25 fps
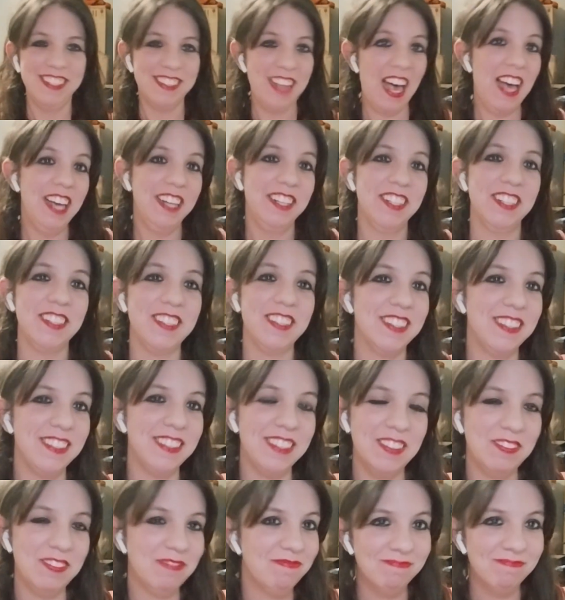I
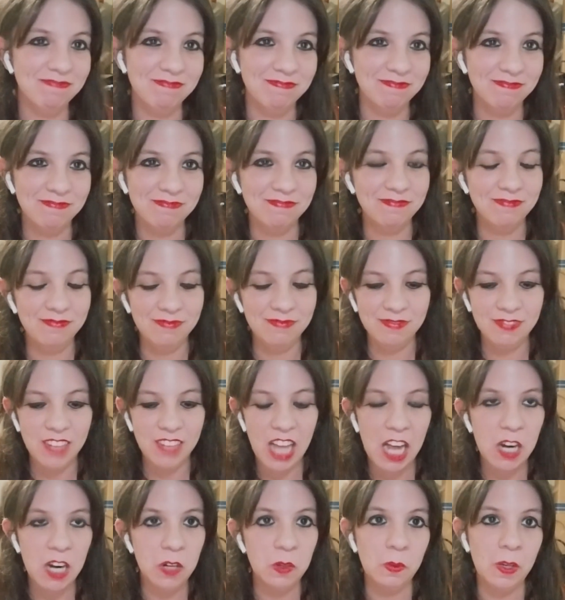
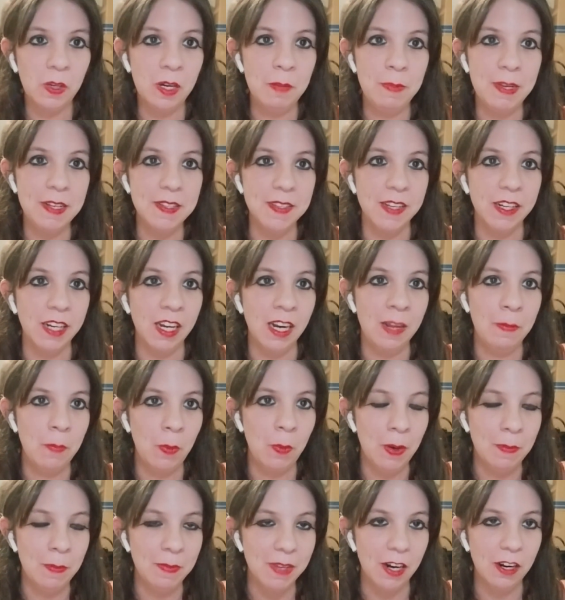don't want to be sick anymore.
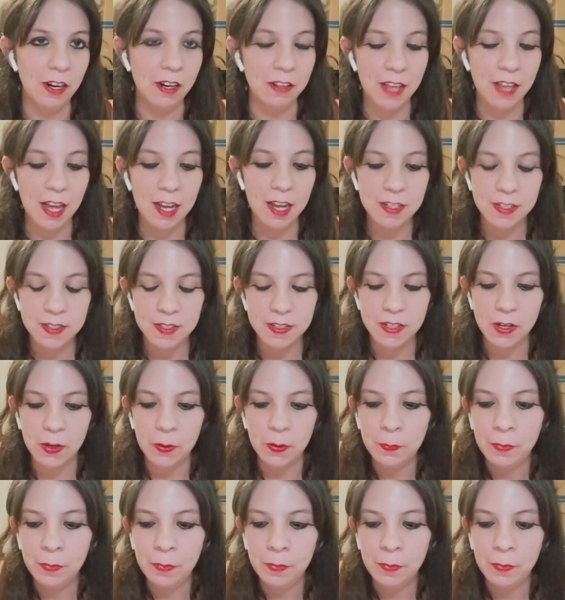I'm tired of that. And so